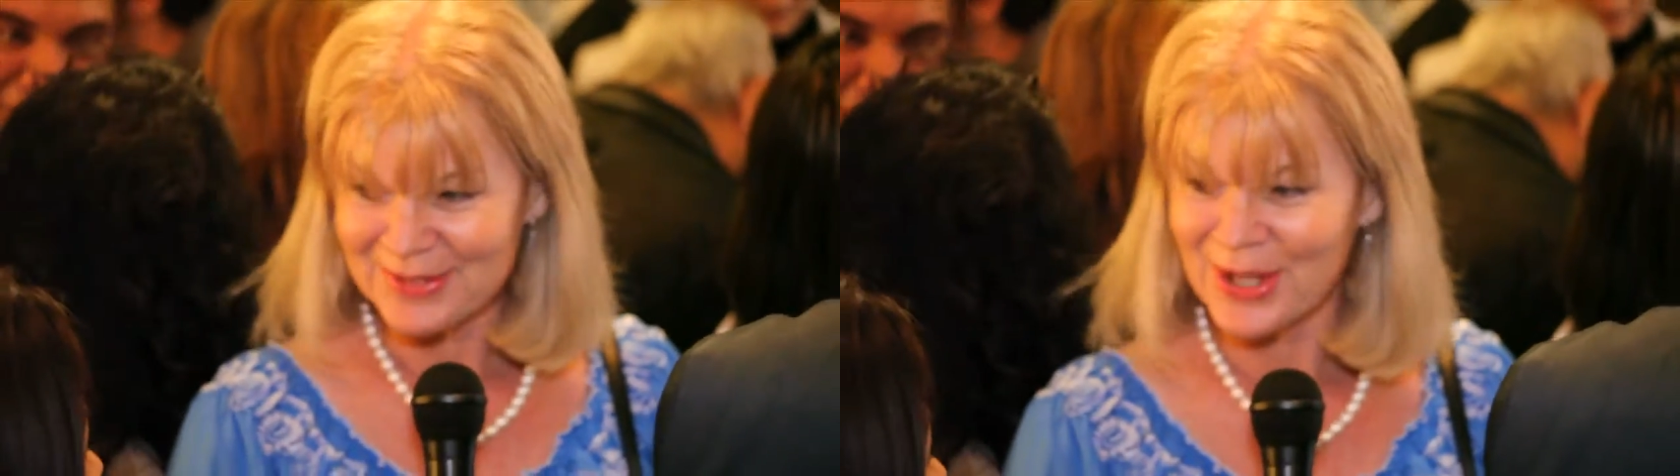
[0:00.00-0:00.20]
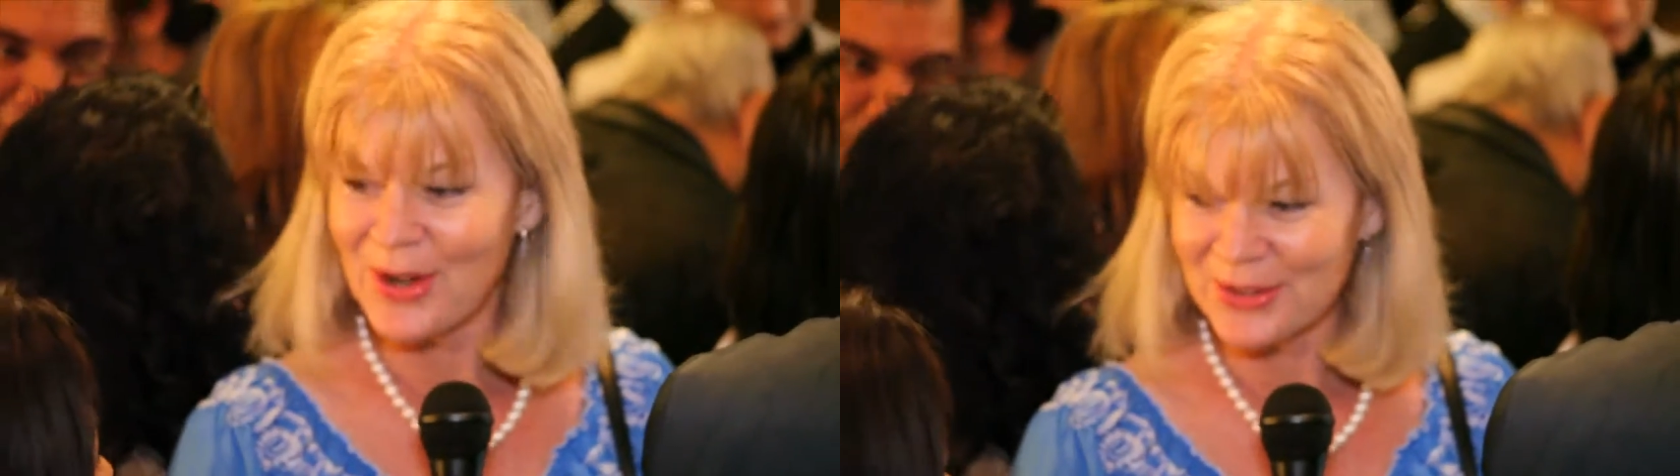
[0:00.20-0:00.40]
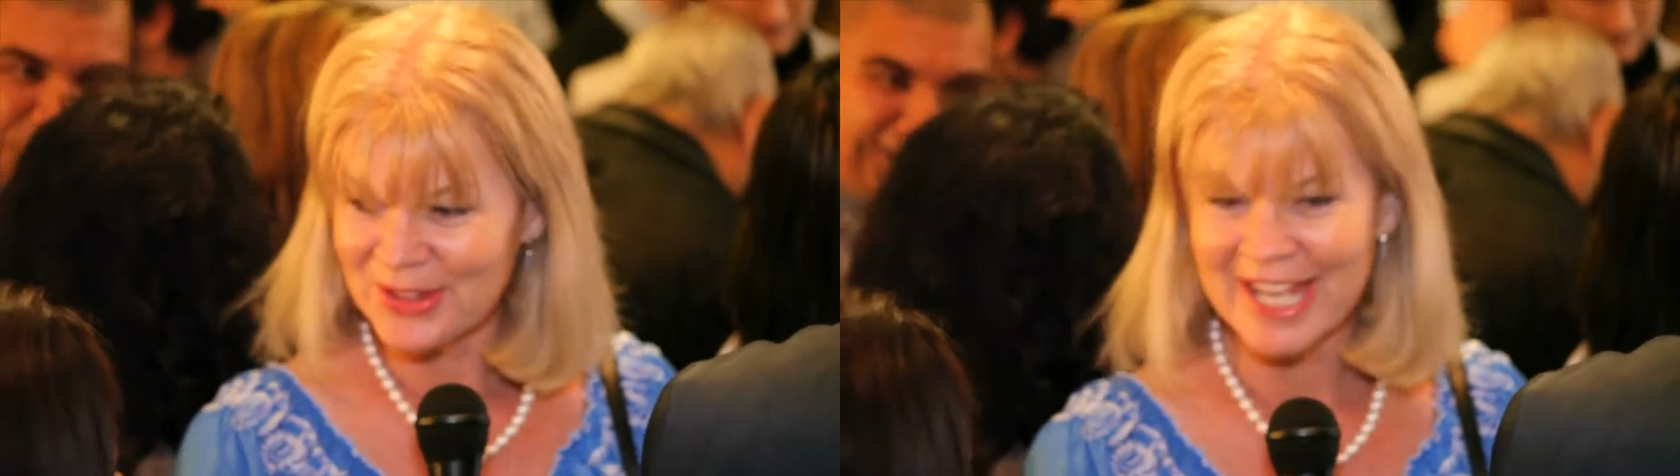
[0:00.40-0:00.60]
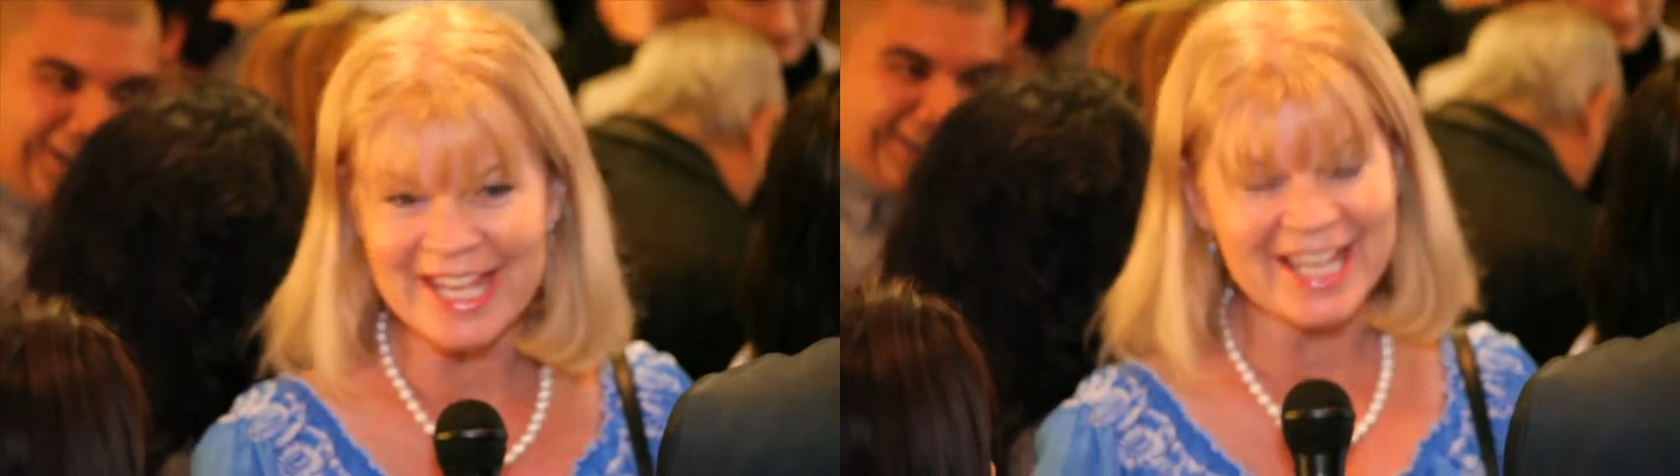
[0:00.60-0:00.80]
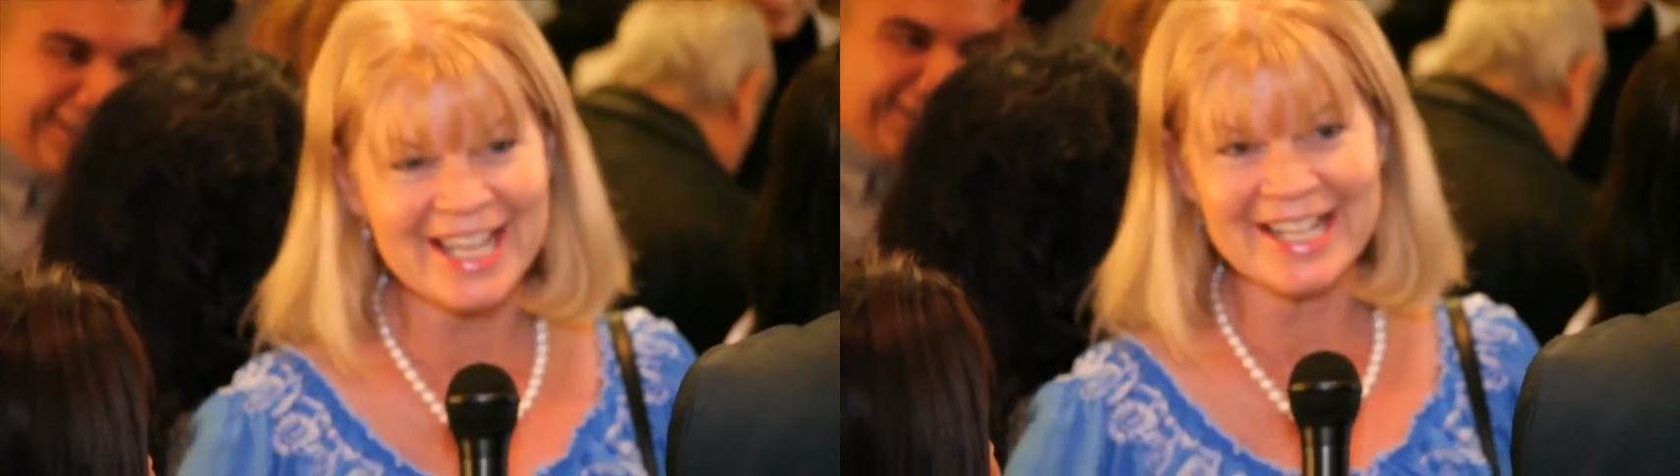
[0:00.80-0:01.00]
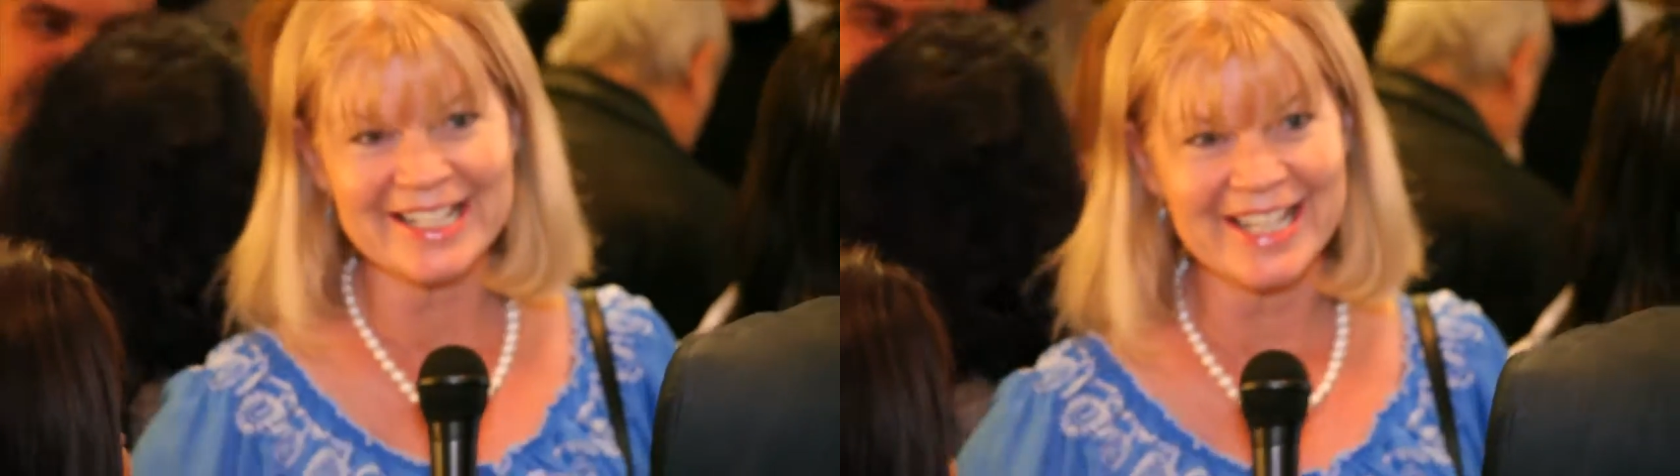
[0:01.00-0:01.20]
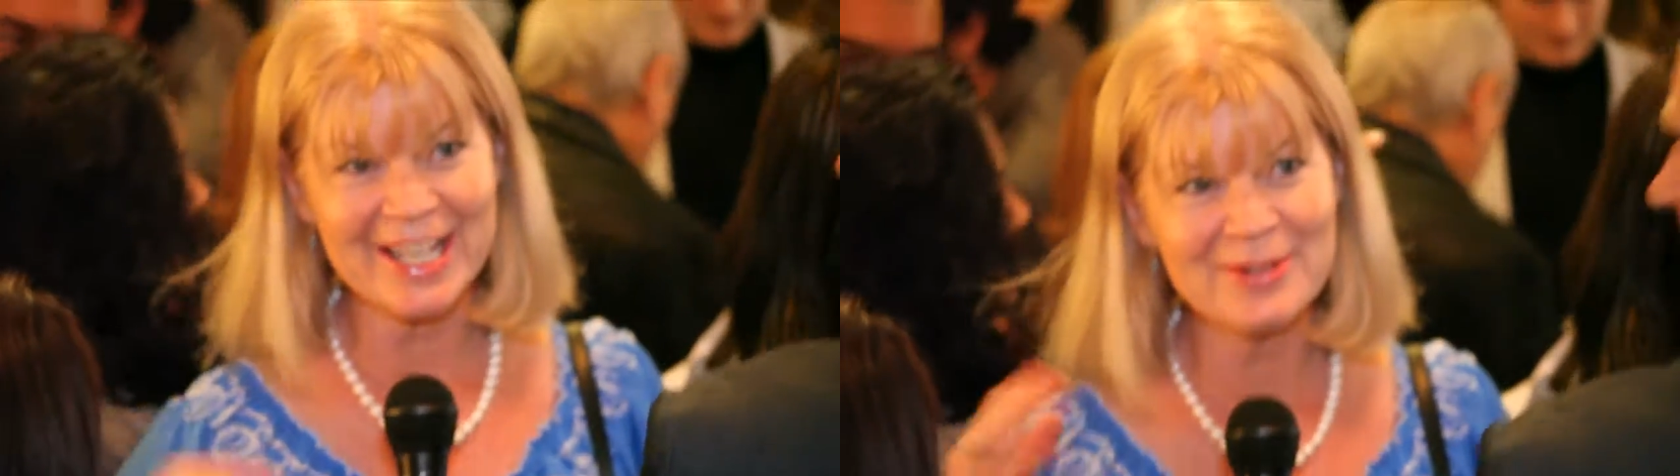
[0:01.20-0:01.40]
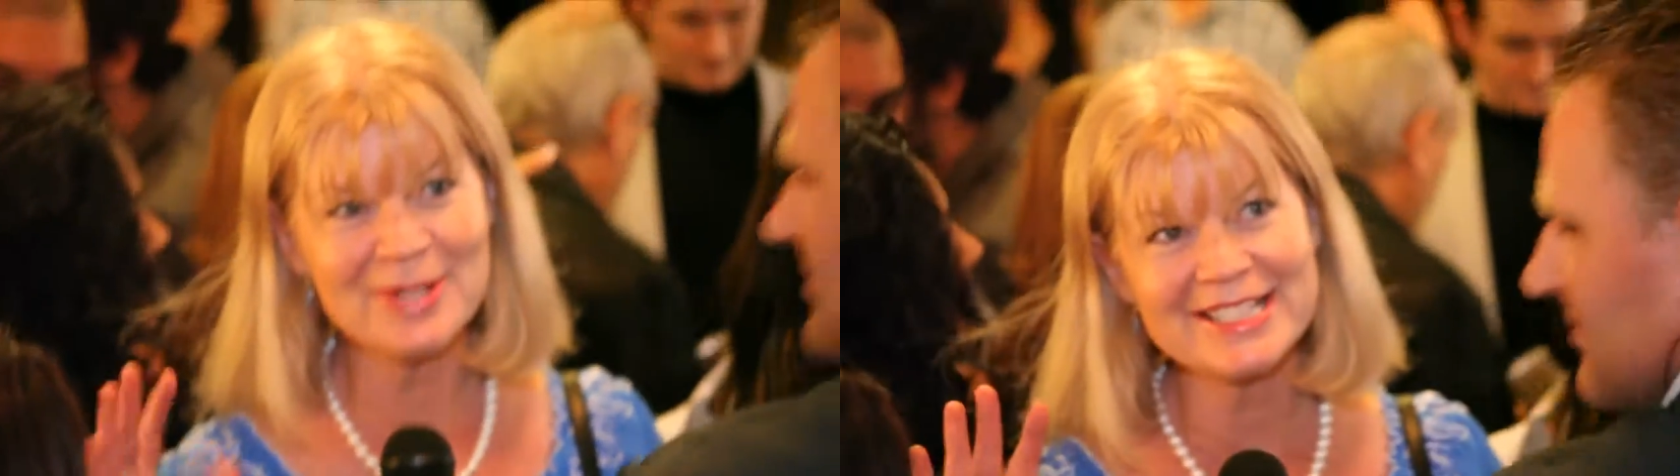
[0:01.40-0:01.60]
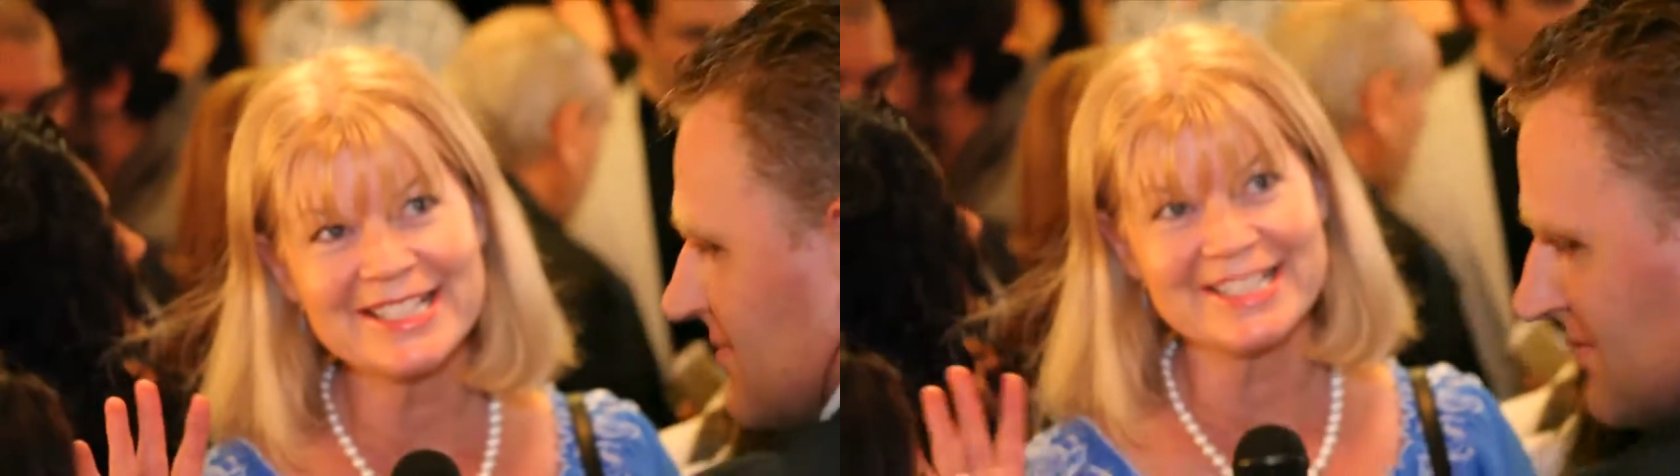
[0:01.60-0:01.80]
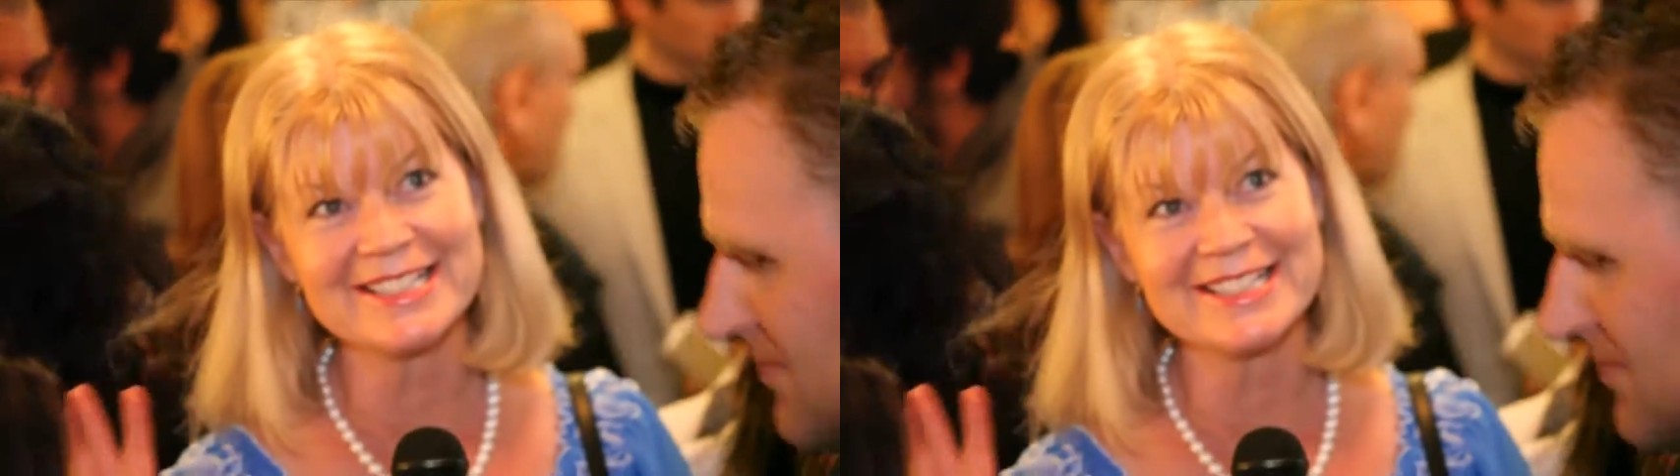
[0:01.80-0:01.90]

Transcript: the whole thing, and it was